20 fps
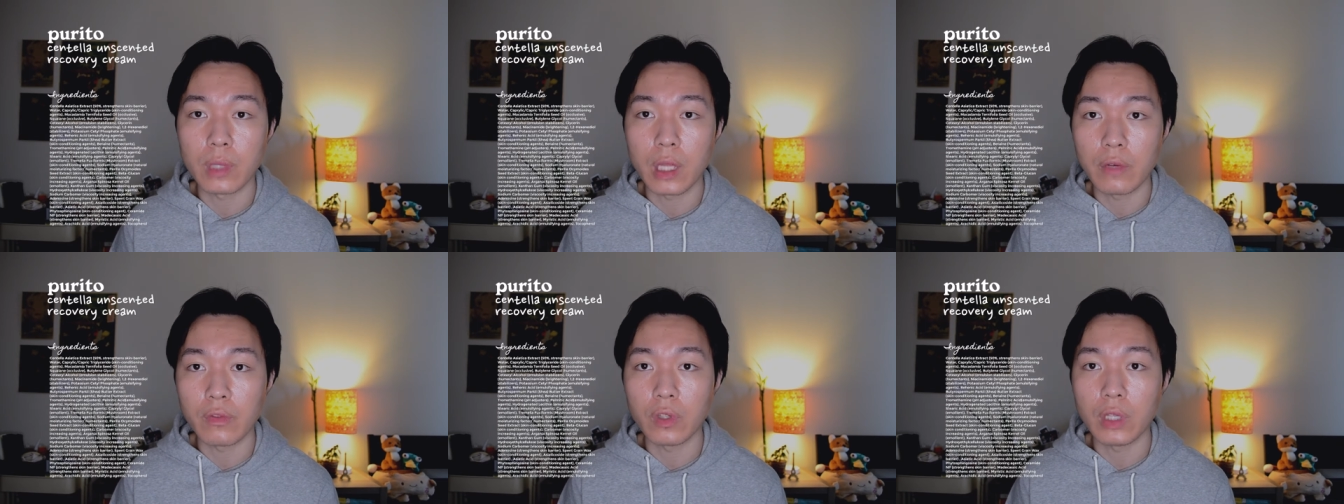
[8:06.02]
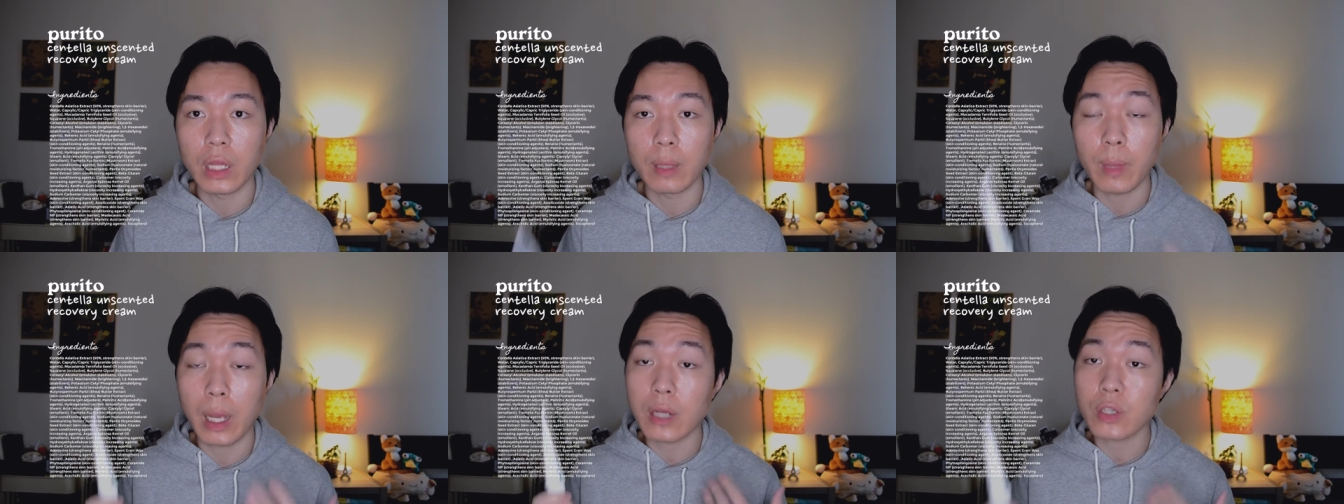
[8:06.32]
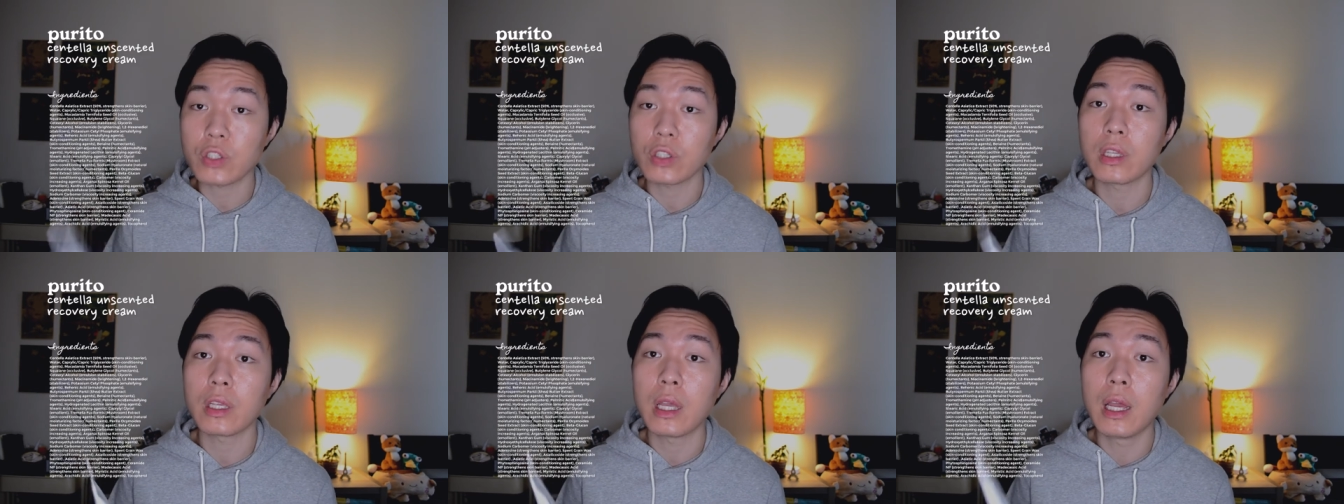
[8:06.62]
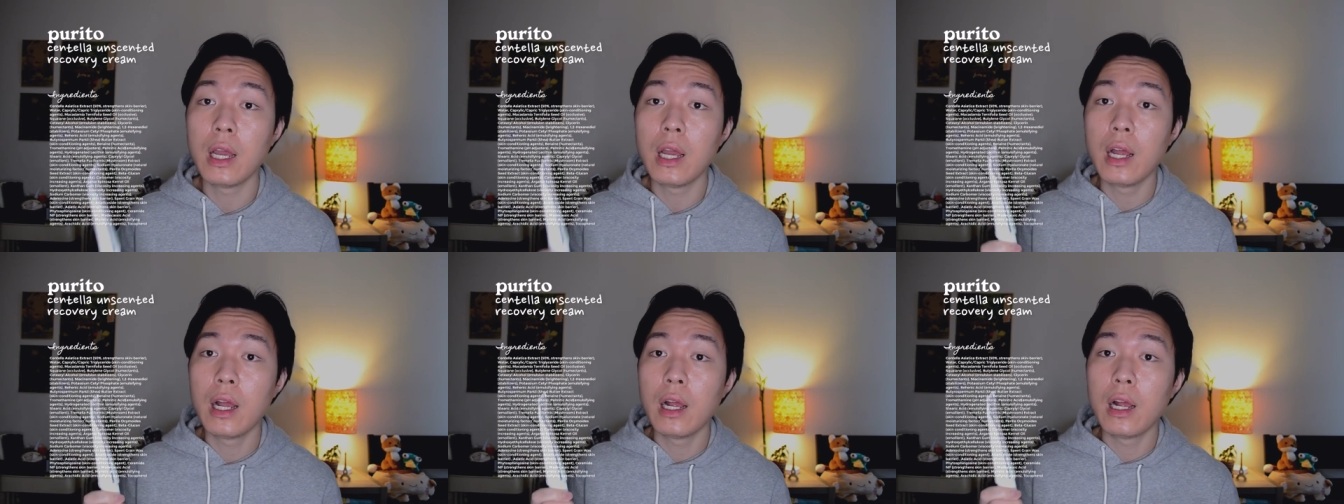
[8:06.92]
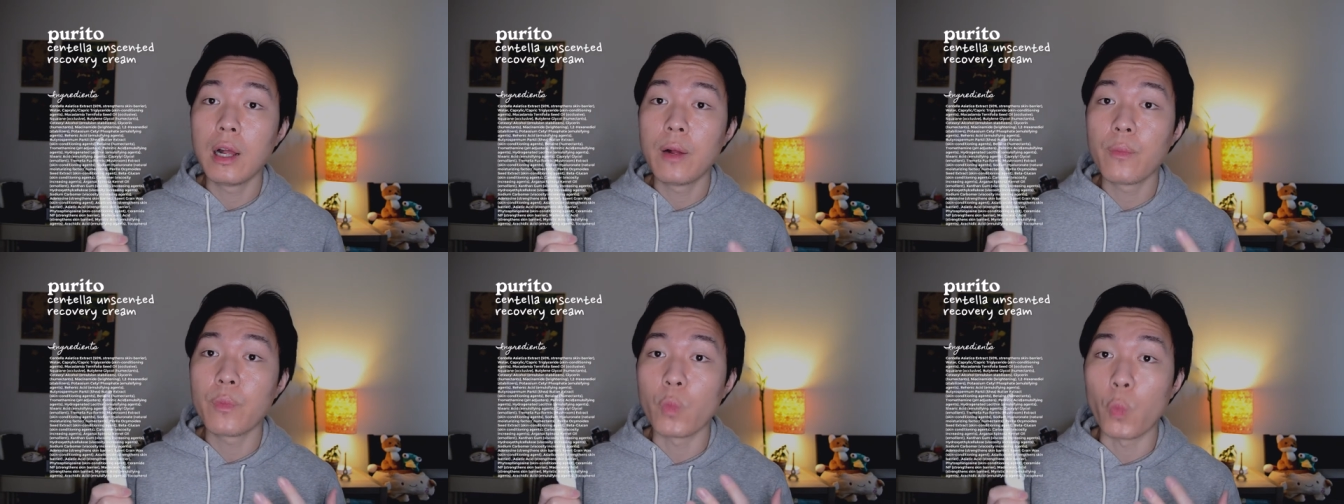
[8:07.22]
level. I'm actually
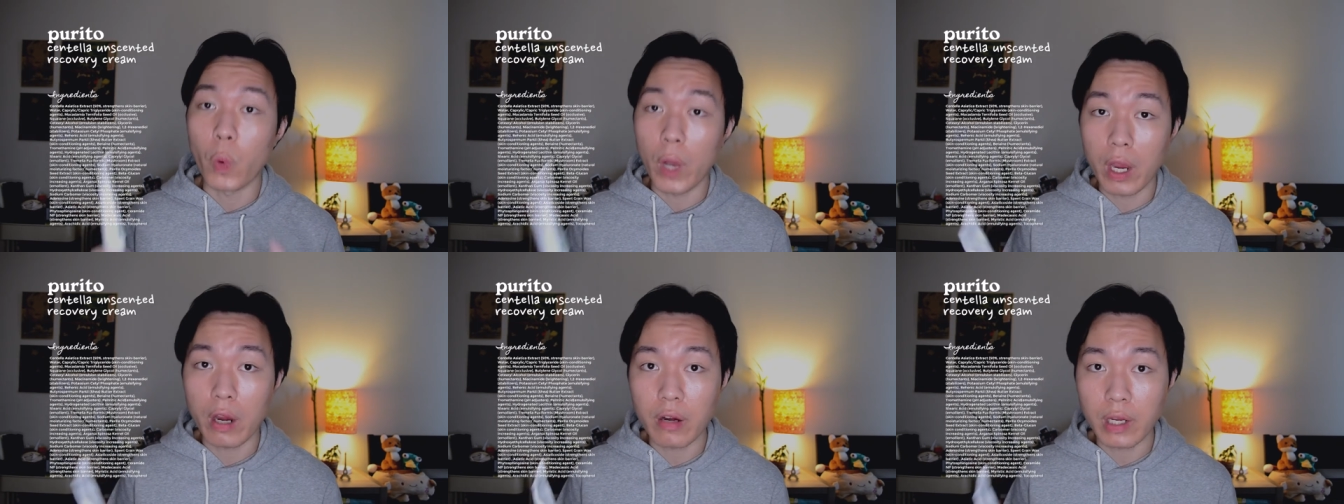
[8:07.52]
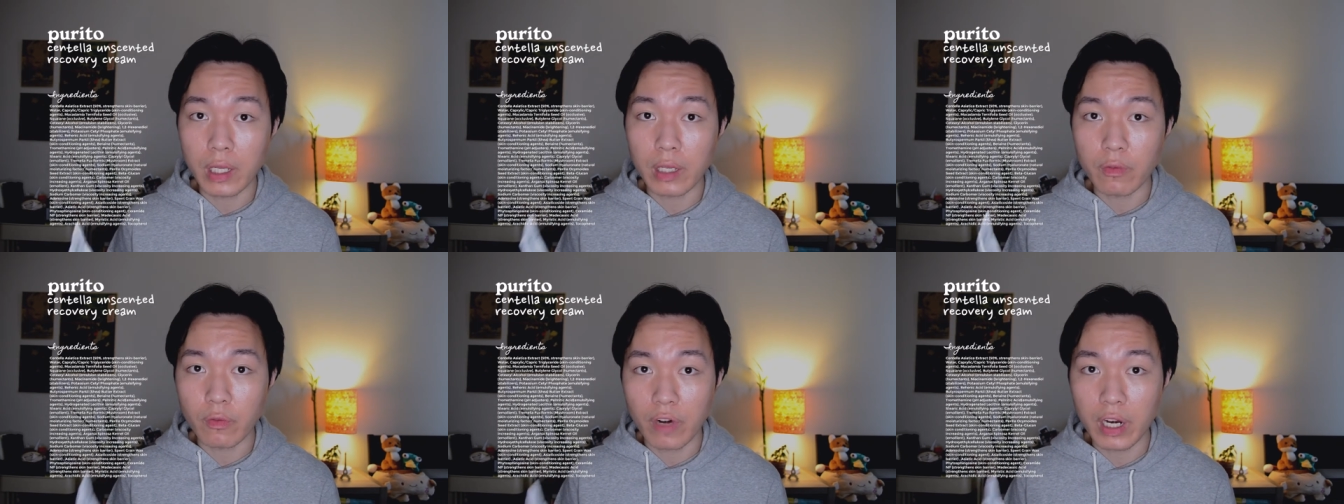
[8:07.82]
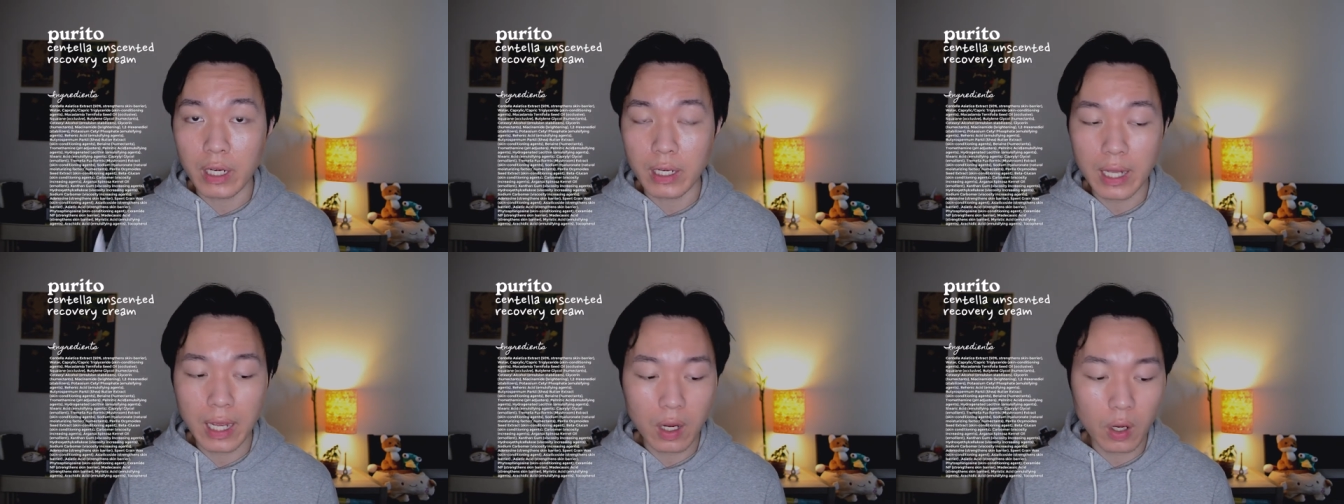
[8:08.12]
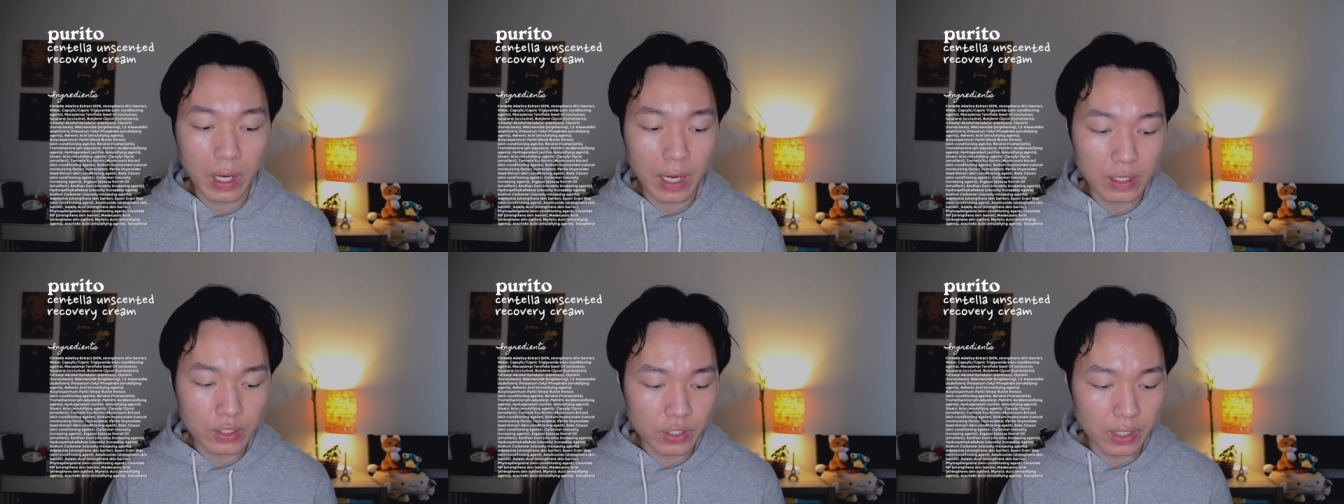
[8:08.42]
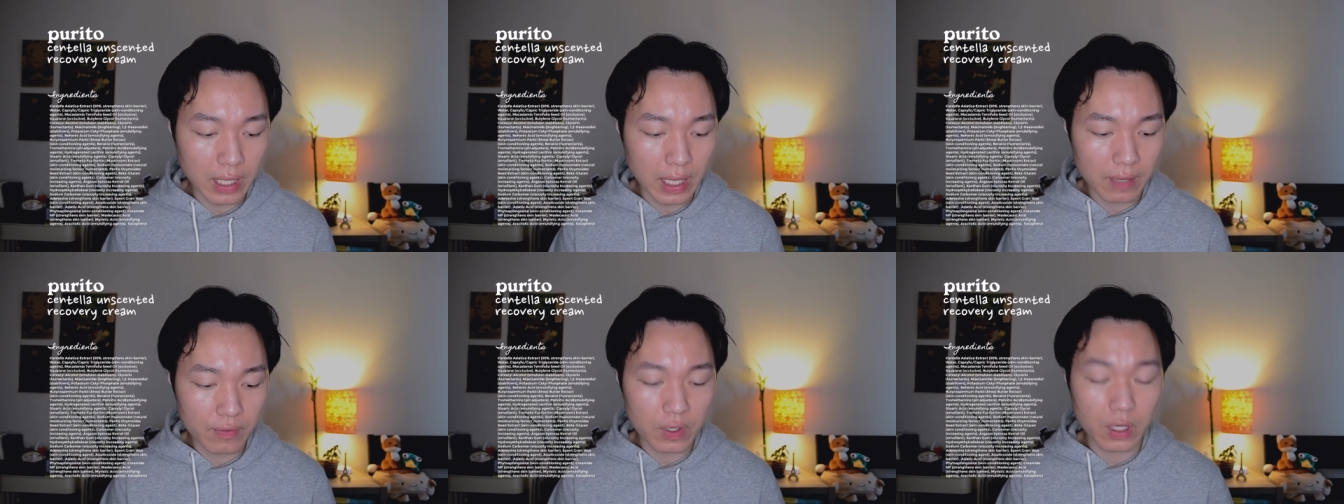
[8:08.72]
wearing it right now. I
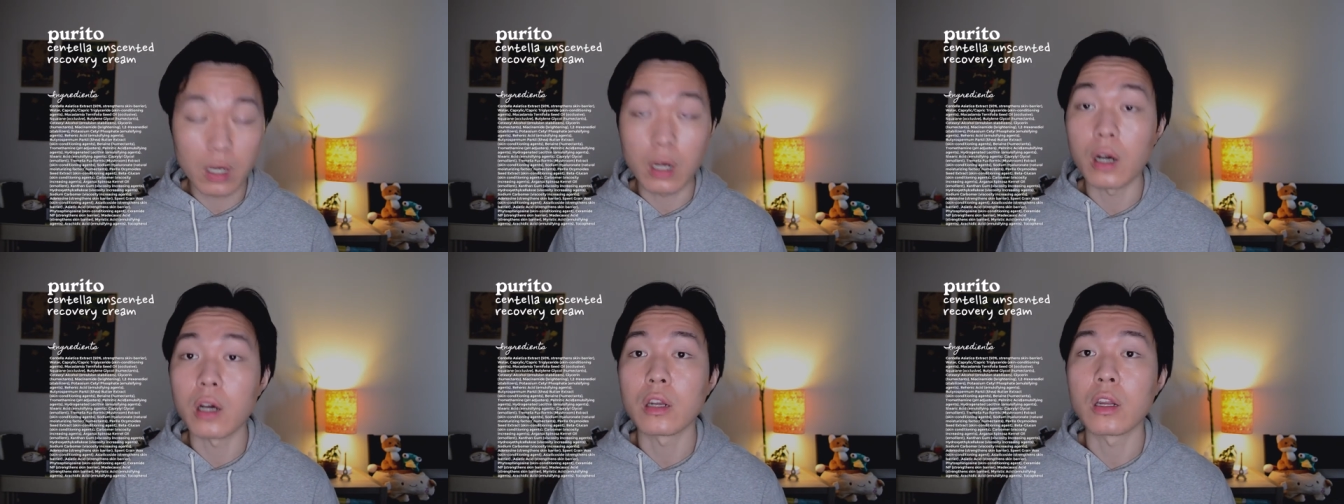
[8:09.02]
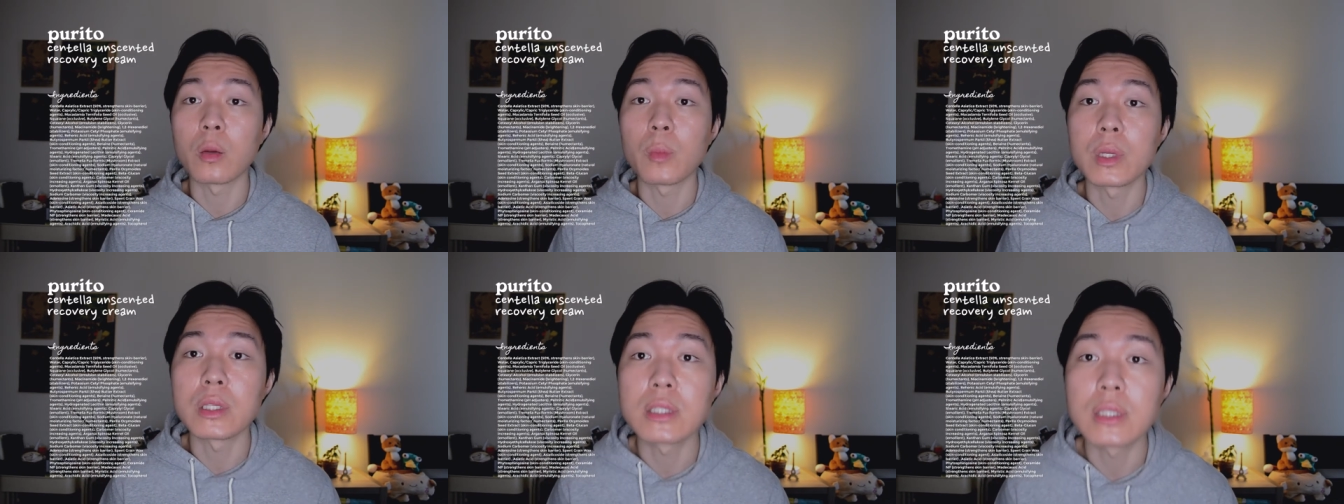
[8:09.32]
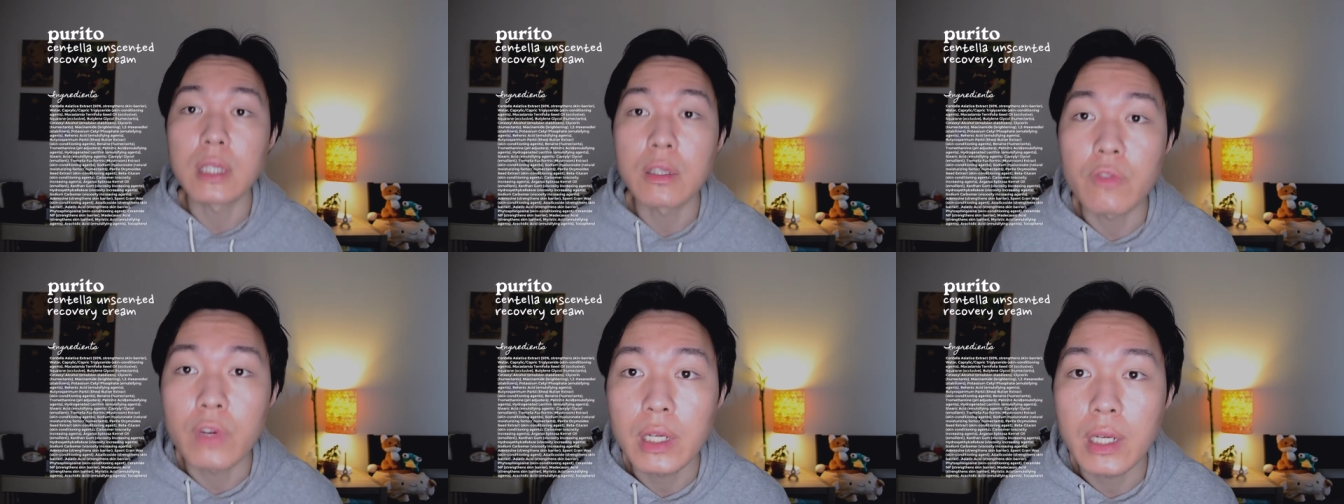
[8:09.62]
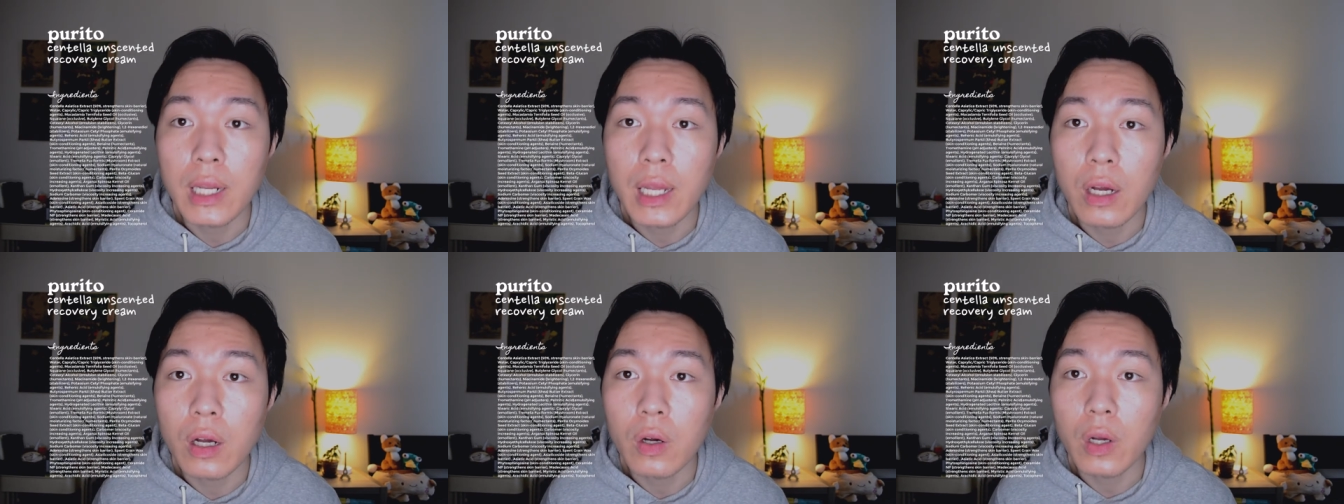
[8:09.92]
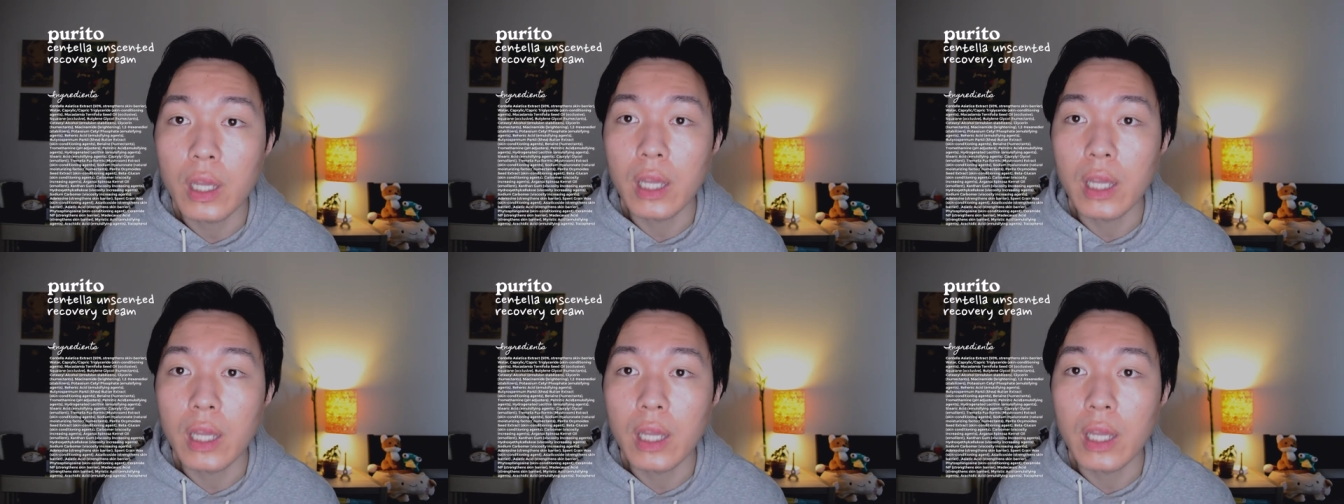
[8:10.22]
actually have it on my skin right now,